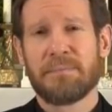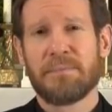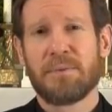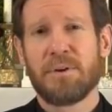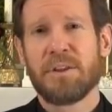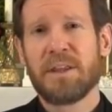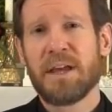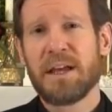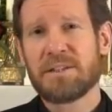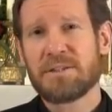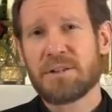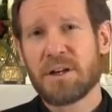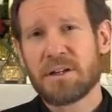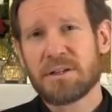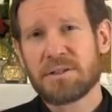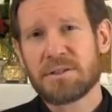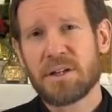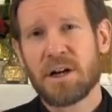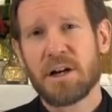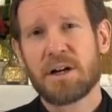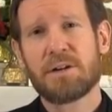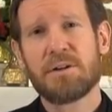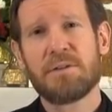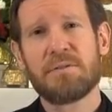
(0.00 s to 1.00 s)
Well, that's our
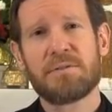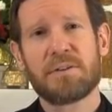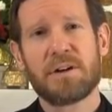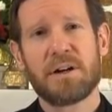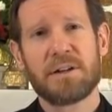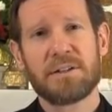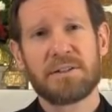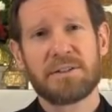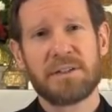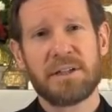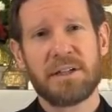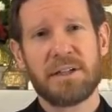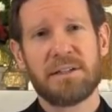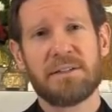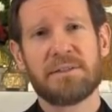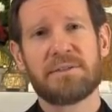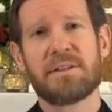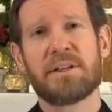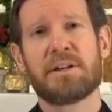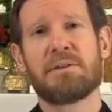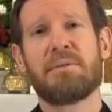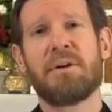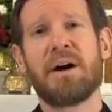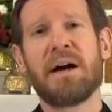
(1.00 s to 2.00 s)
sorrow for our
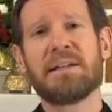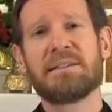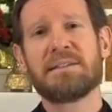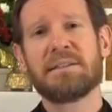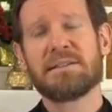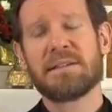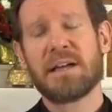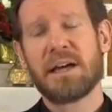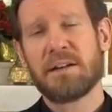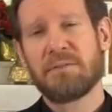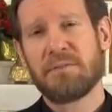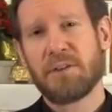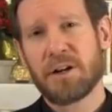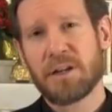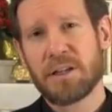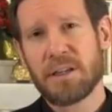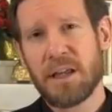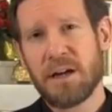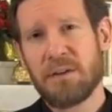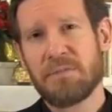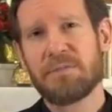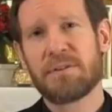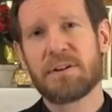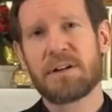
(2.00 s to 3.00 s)
sins that arises out of our
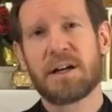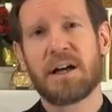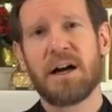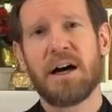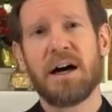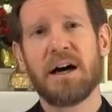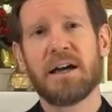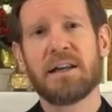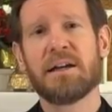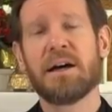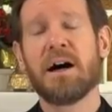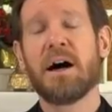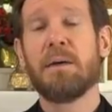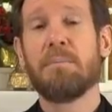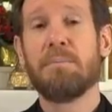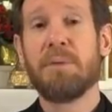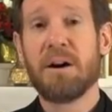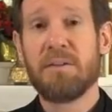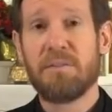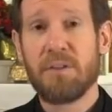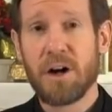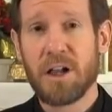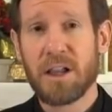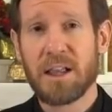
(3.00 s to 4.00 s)
love for God
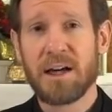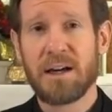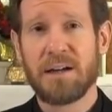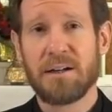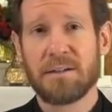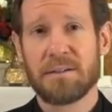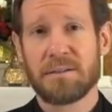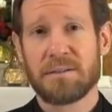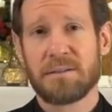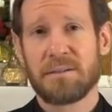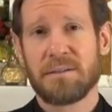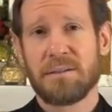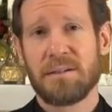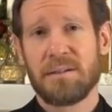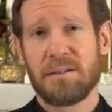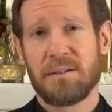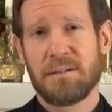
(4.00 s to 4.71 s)
above all else.